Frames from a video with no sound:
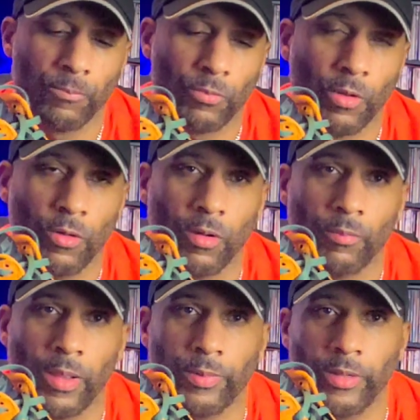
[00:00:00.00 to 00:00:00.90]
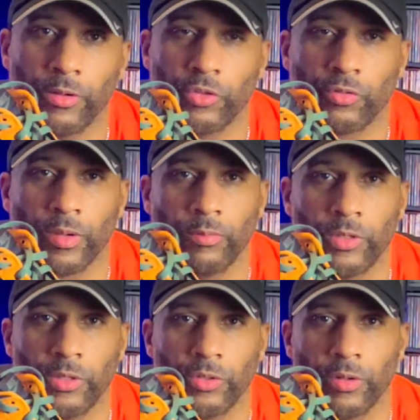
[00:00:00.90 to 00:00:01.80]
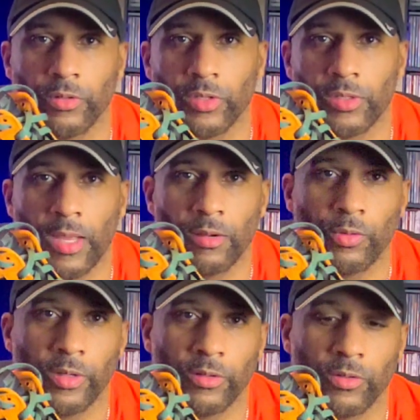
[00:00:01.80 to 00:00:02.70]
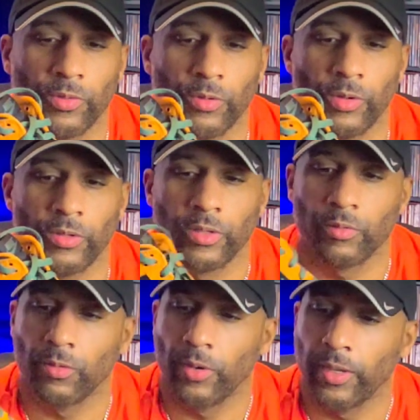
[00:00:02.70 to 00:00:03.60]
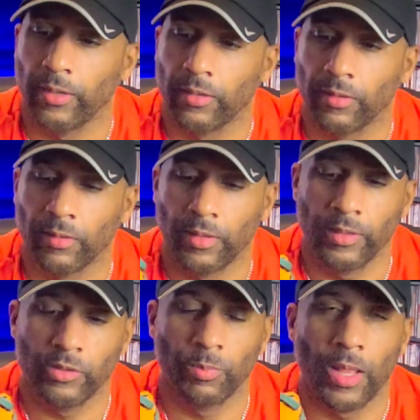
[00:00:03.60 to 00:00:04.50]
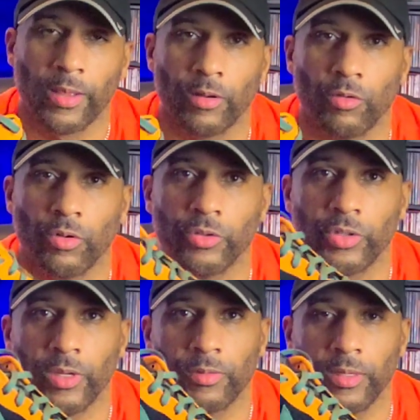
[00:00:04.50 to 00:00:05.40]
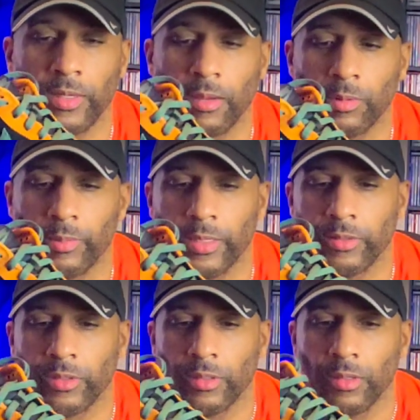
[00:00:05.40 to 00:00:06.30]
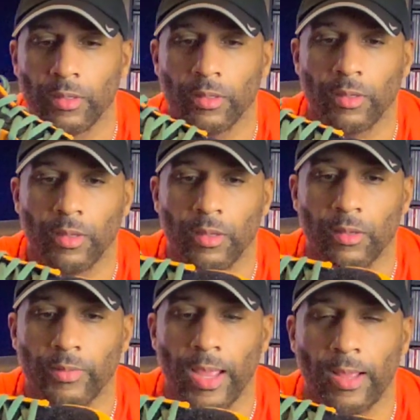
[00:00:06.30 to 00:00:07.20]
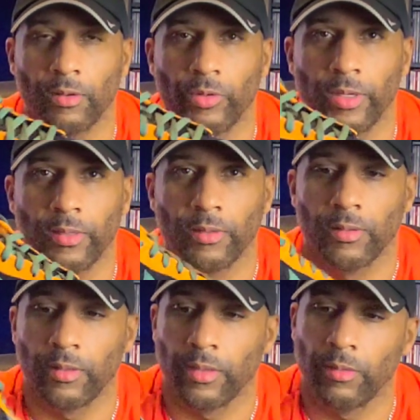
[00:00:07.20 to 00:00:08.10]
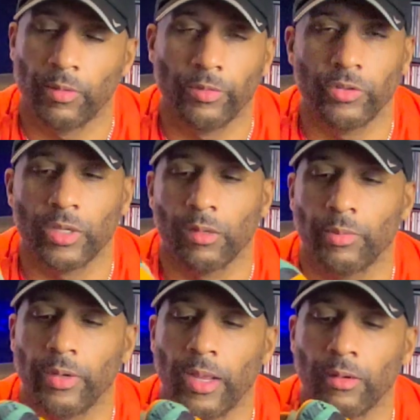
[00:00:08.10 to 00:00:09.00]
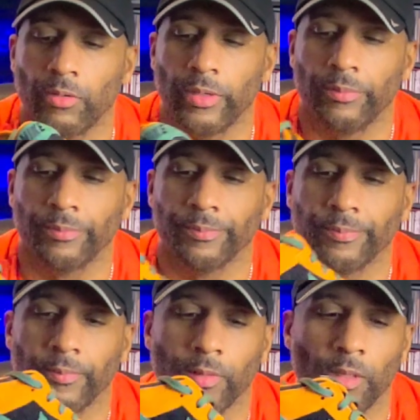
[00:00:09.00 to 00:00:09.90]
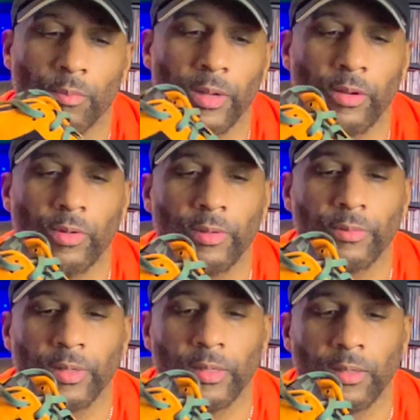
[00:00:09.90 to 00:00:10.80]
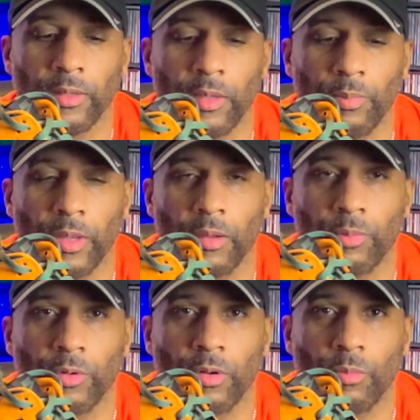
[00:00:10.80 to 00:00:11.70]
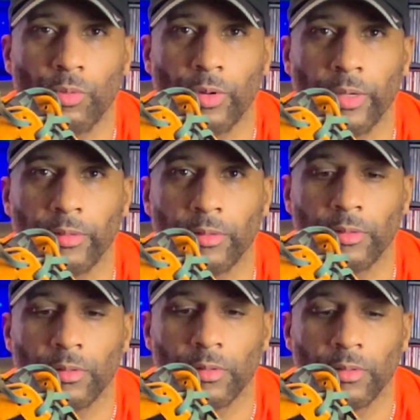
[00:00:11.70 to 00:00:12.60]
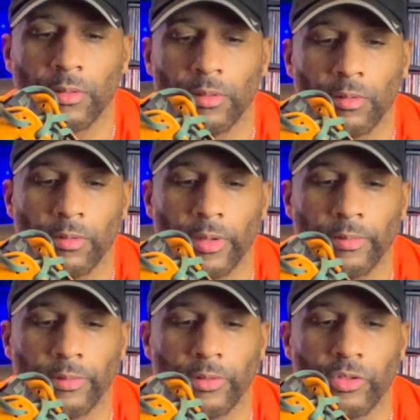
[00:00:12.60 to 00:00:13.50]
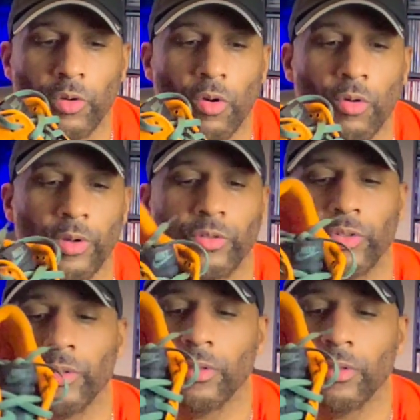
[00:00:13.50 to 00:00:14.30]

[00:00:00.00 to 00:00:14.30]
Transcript: Or maybe your scream T-shirt since Halloween is a few weeks away, and this black and orange definitely complements uh, the Halloween theme if you celebrate Halloween. But anyway, keep your upper on point, right? So orange,